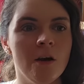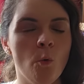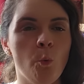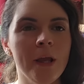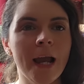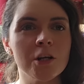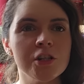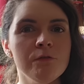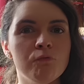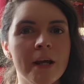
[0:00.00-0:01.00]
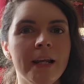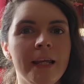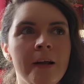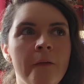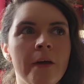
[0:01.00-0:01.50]
We actually
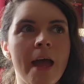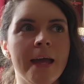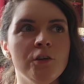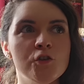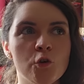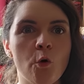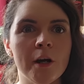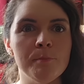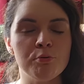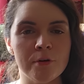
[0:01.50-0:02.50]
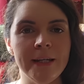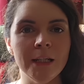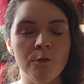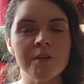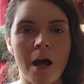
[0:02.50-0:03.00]
really enjoy
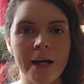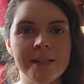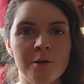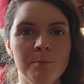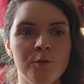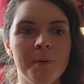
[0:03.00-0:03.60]
pre-loved items,